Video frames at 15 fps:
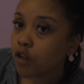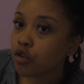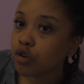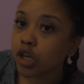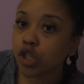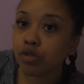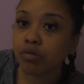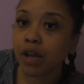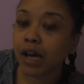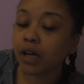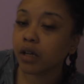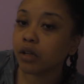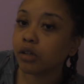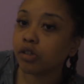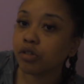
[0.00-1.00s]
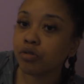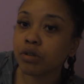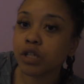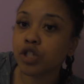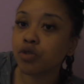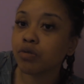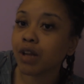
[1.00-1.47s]
You could do like
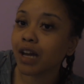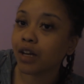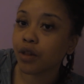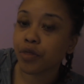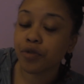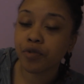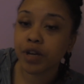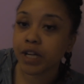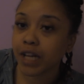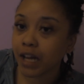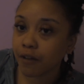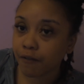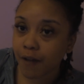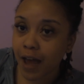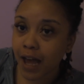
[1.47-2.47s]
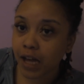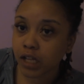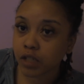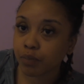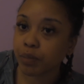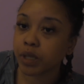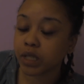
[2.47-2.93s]
a 3-day
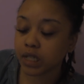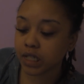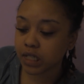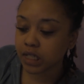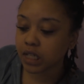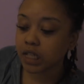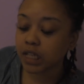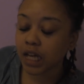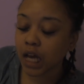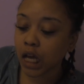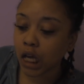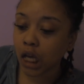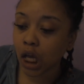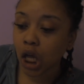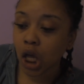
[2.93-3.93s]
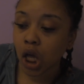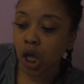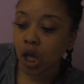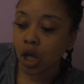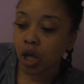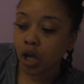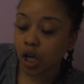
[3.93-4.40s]
fast, but this is the thing.
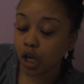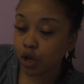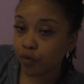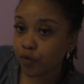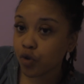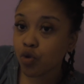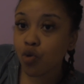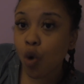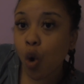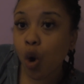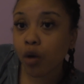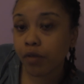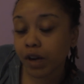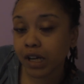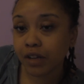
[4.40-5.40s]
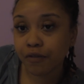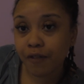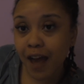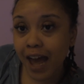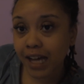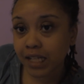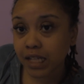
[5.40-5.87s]
If you already
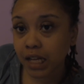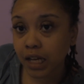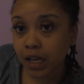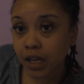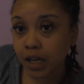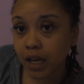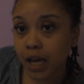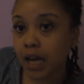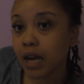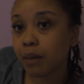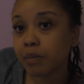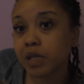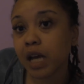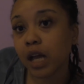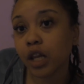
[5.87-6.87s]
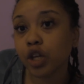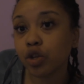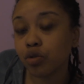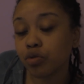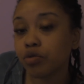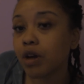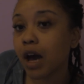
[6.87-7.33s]
fasting and I'm telling
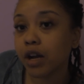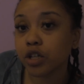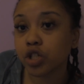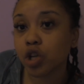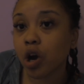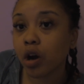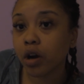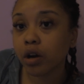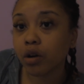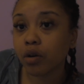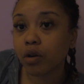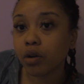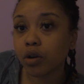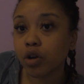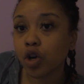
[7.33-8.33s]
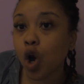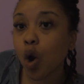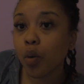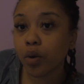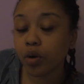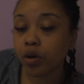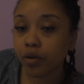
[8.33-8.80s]
you got to start
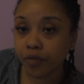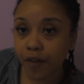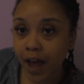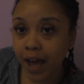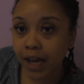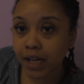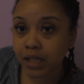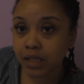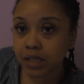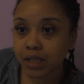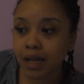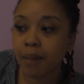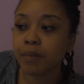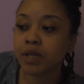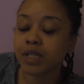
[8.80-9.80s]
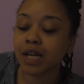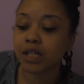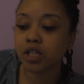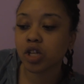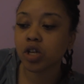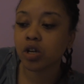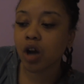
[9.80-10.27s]
going on a fast, that means
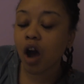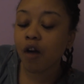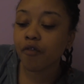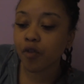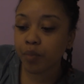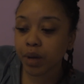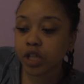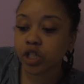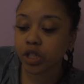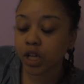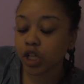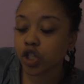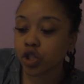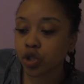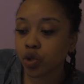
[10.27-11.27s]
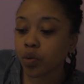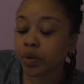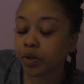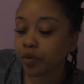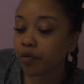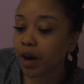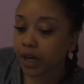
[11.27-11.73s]
that's confirmation that you're
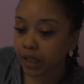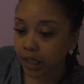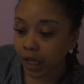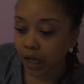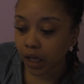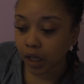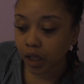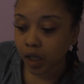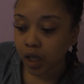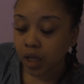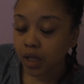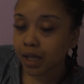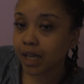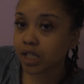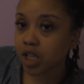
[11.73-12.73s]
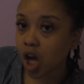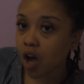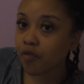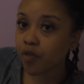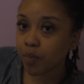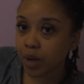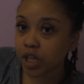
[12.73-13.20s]
doing the right thing. That's
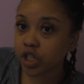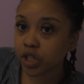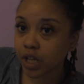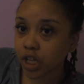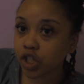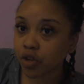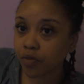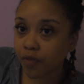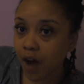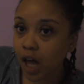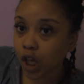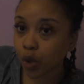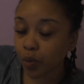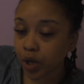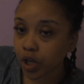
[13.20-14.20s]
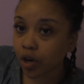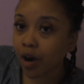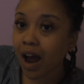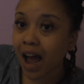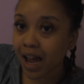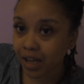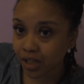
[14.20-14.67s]
confirmation that you're following your
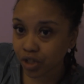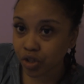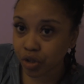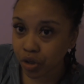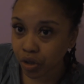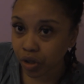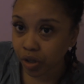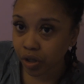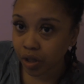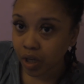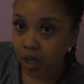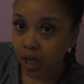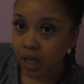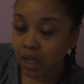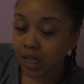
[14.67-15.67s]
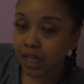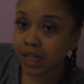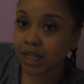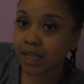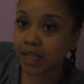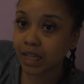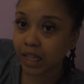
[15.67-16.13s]
highest good.
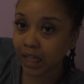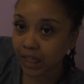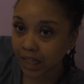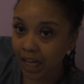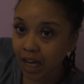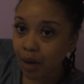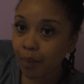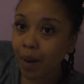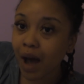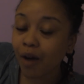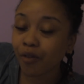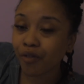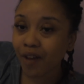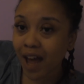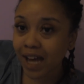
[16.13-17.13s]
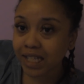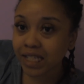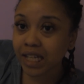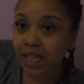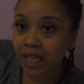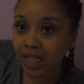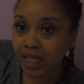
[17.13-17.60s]
The thing about
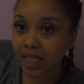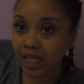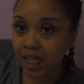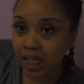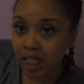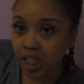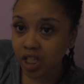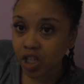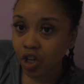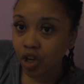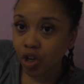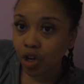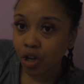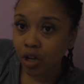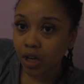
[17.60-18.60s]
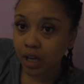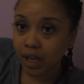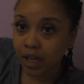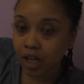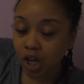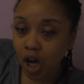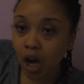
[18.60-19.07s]
fasting is this.
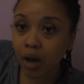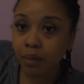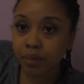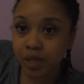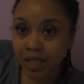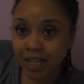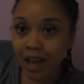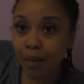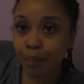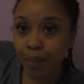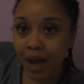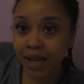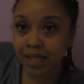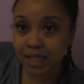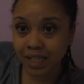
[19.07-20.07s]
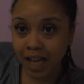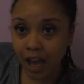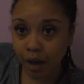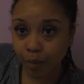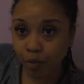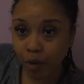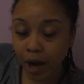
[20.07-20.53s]
it comes step by
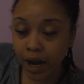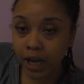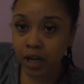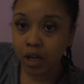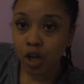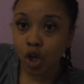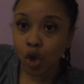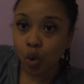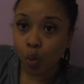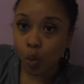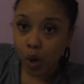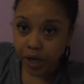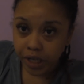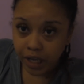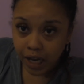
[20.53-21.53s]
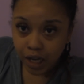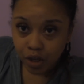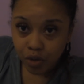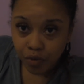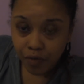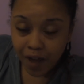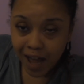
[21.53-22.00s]
step, right? One day
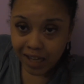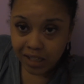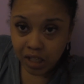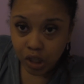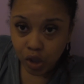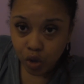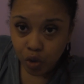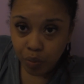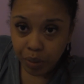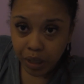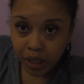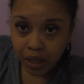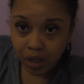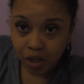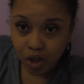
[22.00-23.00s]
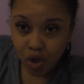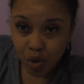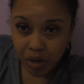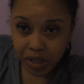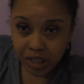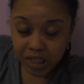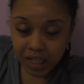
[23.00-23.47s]
you fast a little bit, you
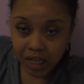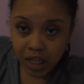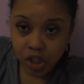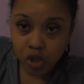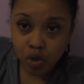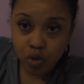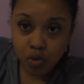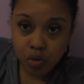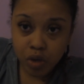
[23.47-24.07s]
understand? So you